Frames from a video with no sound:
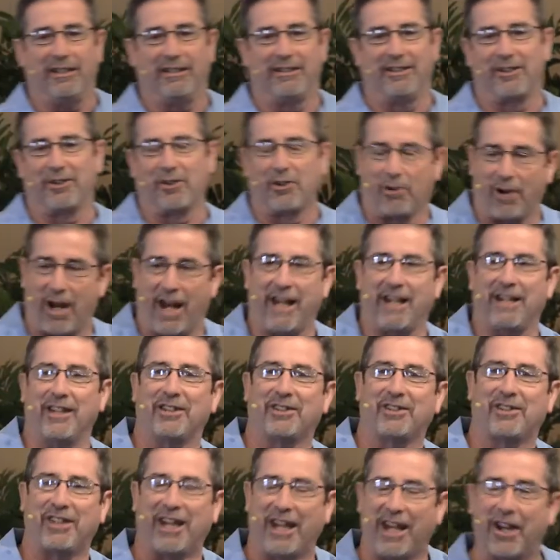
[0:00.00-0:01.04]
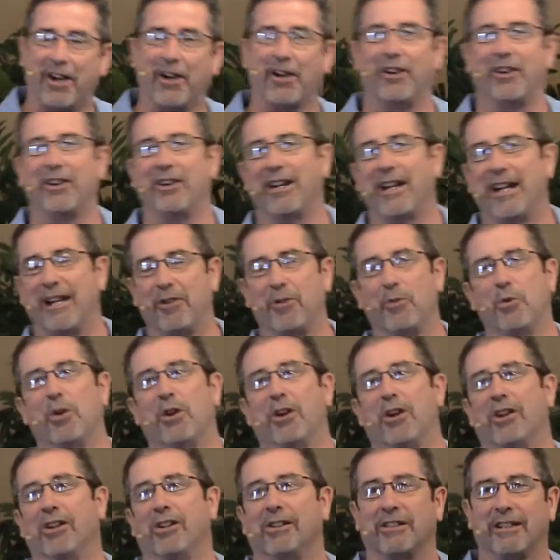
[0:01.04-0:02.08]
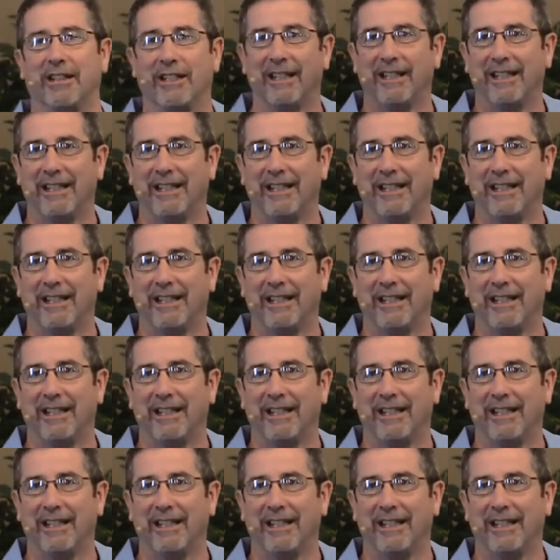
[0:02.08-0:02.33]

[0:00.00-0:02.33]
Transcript: the greatest hitter in the world.